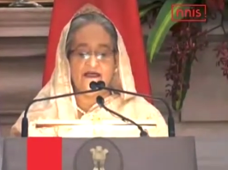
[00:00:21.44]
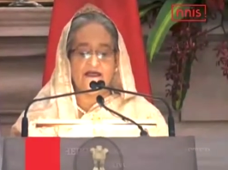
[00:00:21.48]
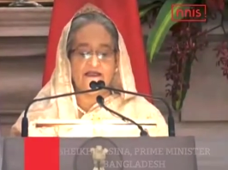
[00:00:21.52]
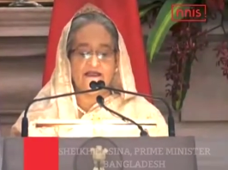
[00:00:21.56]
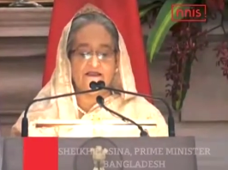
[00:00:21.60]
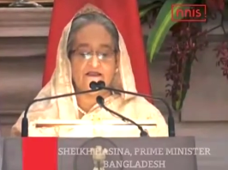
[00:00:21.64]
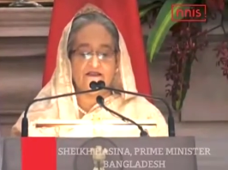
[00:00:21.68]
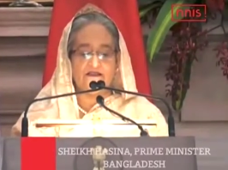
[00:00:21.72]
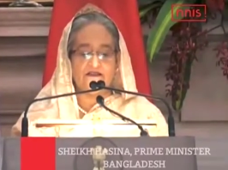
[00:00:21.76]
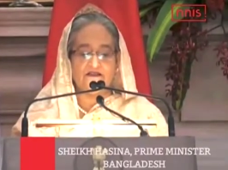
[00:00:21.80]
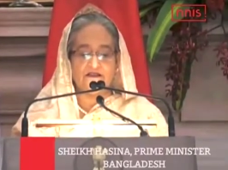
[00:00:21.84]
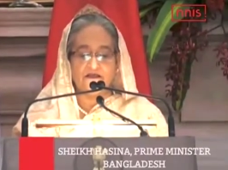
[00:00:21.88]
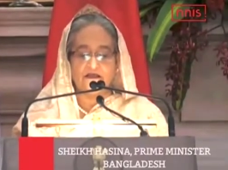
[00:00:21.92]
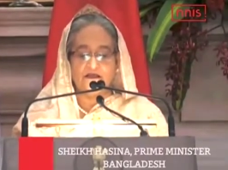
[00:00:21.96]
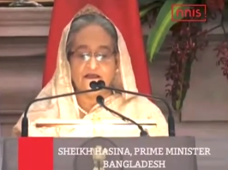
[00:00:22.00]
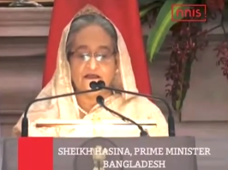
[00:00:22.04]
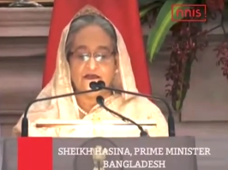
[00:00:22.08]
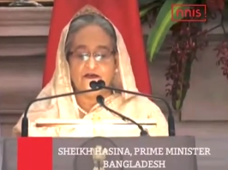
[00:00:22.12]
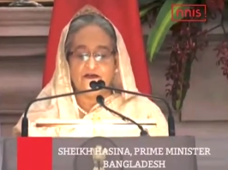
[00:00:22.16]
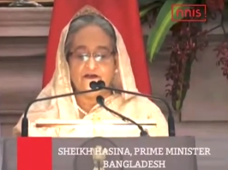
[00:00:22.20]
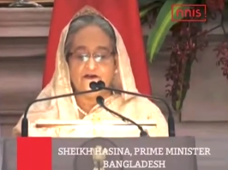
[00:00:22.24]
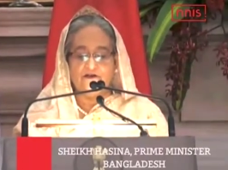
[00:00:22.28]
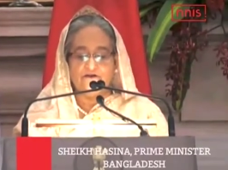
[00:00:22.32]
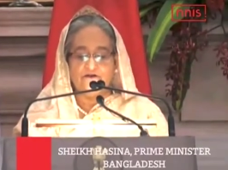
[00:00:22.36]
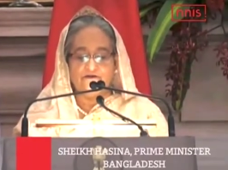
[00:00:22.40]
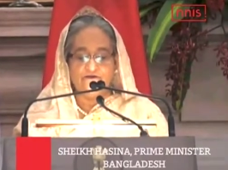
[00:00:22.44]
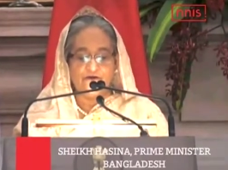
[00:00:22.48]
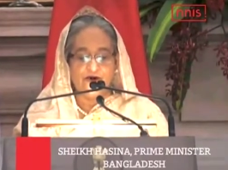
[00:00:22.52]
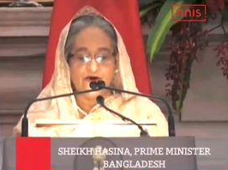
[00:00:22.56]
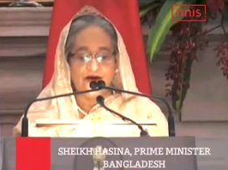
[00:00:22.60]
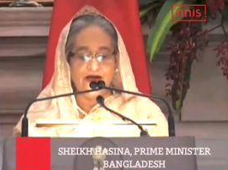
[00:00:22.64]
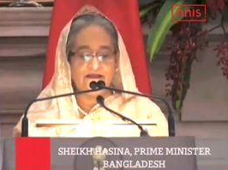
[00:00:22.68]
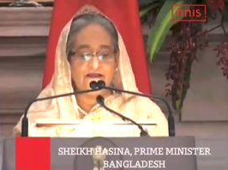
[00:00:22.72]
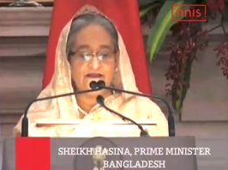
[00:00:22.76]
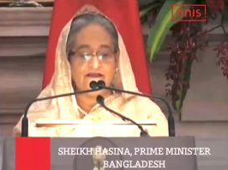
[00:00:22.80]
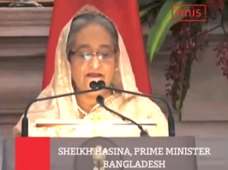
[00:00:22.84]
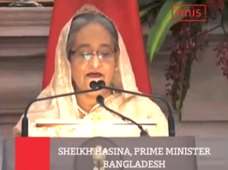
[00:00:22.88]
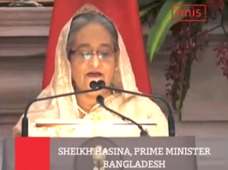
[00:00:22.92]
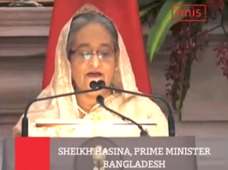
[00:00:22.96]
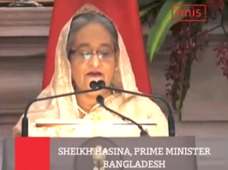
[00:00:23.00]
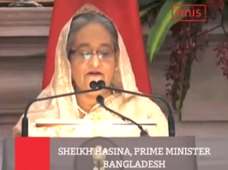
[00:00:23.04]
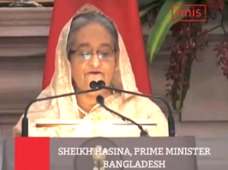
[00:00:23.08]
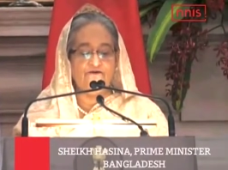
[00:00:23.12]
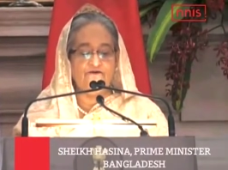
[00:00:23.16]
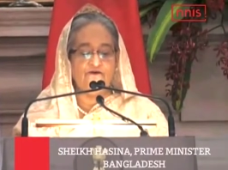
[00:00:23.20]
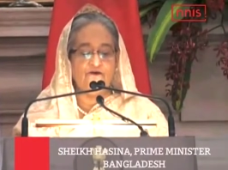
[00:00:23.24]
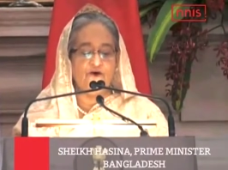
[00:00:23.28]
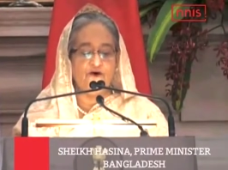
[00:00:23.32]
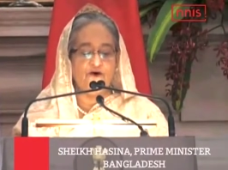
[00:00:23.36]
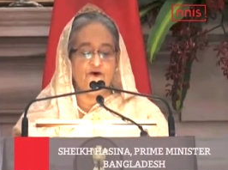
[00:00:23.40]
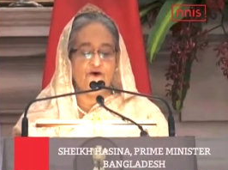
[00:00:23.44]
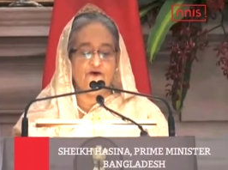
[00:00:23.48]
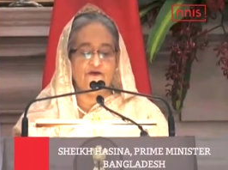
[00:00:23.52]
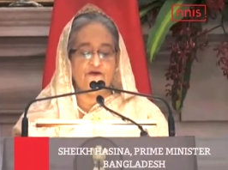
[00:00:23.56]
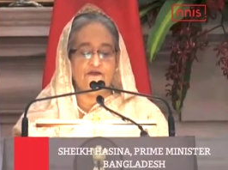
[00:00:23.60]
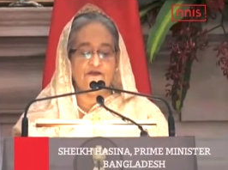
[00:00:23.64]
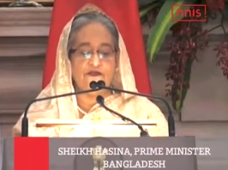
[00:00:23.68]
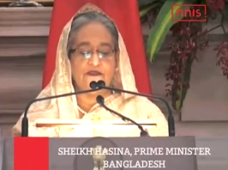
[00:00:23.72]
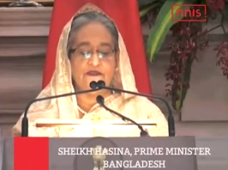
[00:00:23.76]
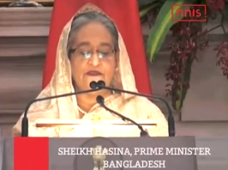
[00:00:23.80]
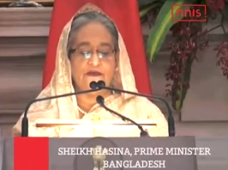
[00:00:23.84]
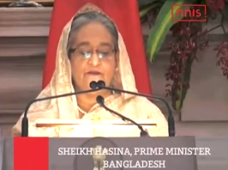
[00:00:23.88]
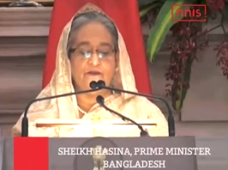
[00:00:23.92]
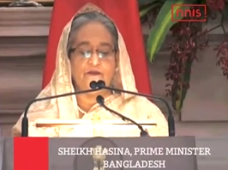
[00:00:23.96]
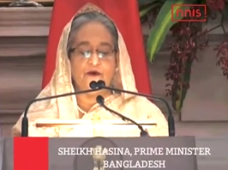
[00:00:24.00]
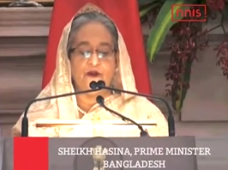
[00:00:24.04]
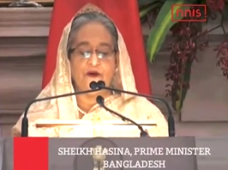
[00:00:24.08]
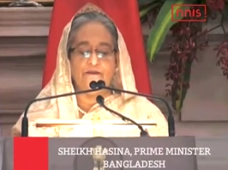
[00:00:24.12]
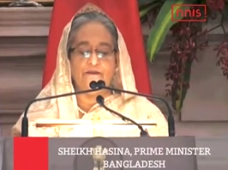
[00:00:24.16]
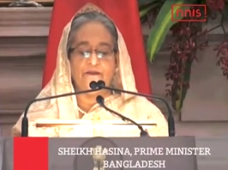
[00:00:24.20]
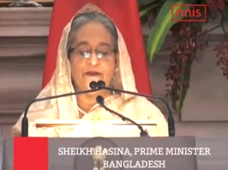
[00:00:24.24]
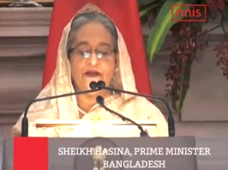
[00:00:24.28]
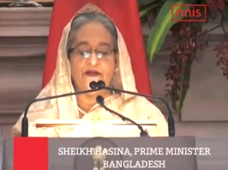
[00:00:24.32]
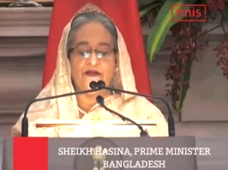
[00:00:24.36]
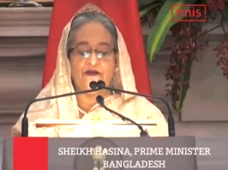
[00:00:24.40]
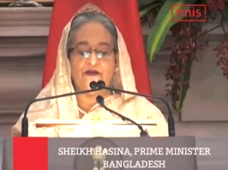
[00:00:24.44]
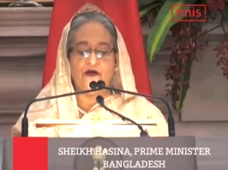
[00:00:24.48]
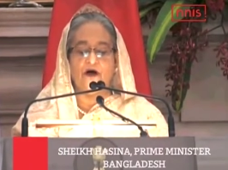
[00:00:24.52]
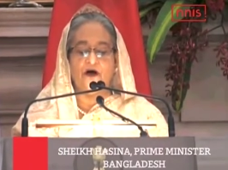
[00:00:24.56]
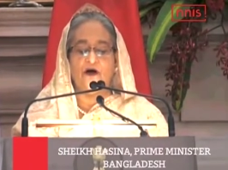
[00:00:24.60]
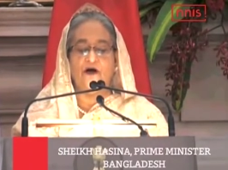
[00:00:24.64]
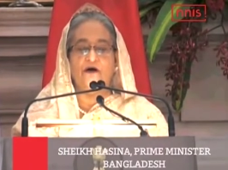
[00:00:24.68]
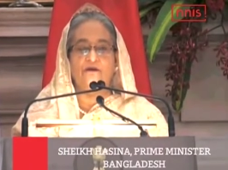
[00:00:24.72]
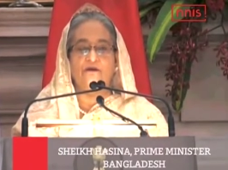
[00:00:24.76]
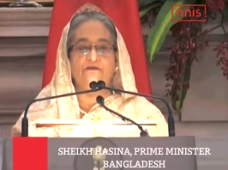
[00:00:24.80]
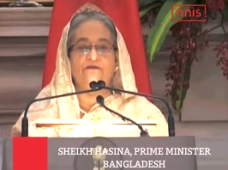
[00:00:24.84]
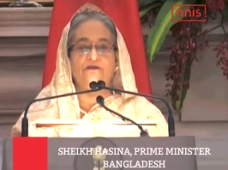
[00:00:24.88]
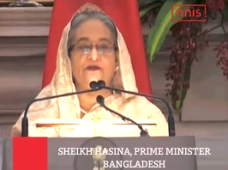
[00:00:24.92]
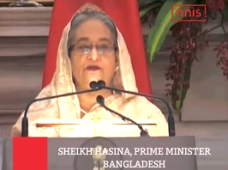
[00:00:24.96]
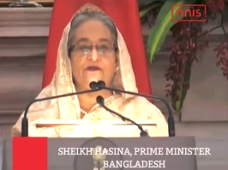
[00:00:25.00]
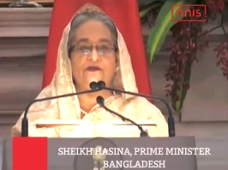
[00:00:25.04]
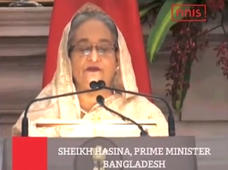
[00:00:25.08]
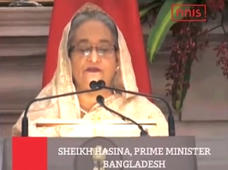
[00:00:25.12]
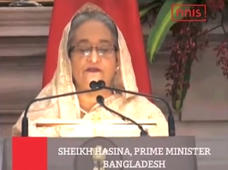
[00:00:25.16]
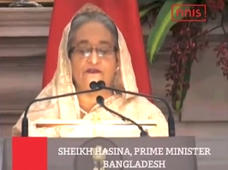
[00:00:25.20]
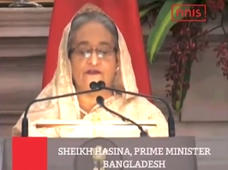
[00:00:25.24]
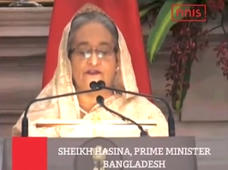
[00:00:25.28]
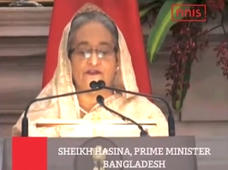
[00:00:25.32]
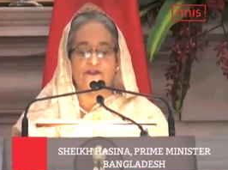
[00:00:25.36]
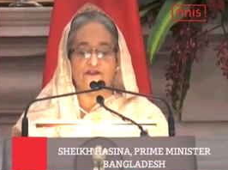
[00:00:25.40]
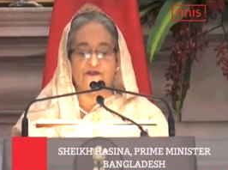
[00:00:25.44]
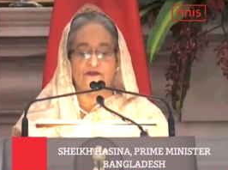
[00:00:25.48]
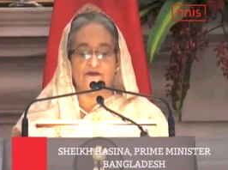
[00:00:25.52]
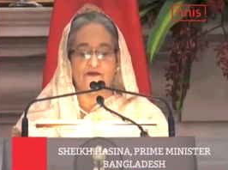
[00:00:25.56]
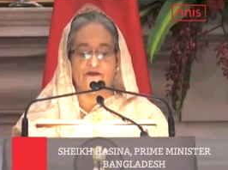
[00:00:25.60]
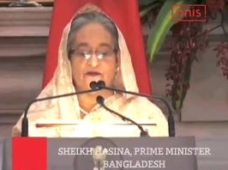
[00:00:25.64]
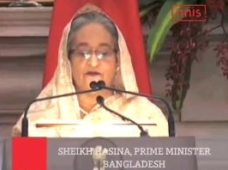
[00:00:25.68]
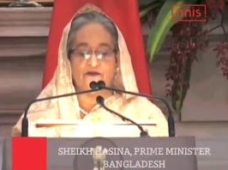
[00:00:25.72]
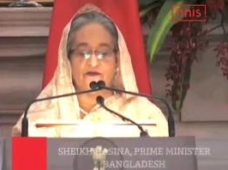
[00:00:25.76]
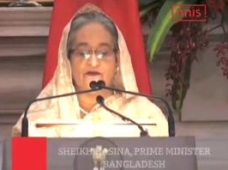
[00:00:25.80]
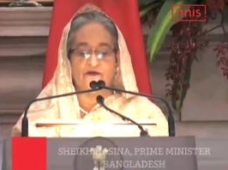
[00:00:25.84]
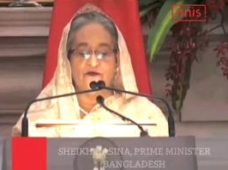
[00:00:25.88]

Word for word: is vital for the development of the region.